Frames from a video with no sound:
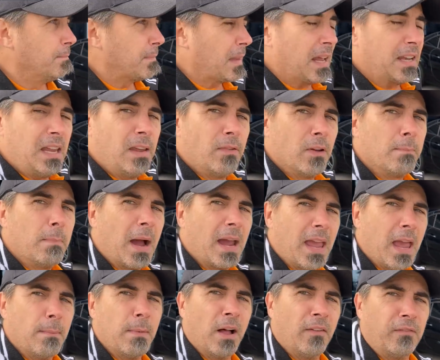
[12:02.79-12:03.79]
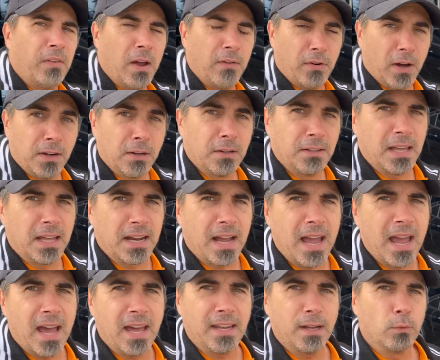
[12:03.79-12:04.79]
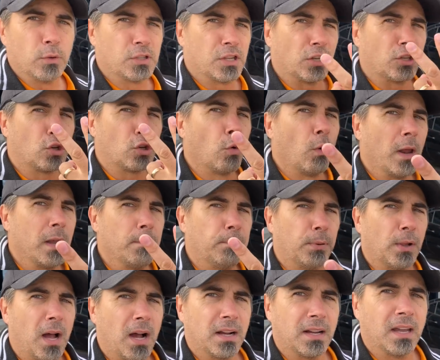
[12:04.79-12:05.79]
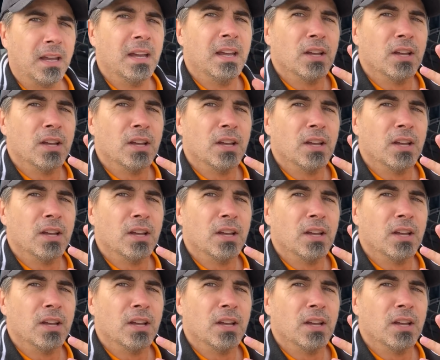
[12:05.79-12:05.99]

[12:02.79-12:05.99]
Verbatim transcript: And even my M L five hundred that I had, it was a twin plug.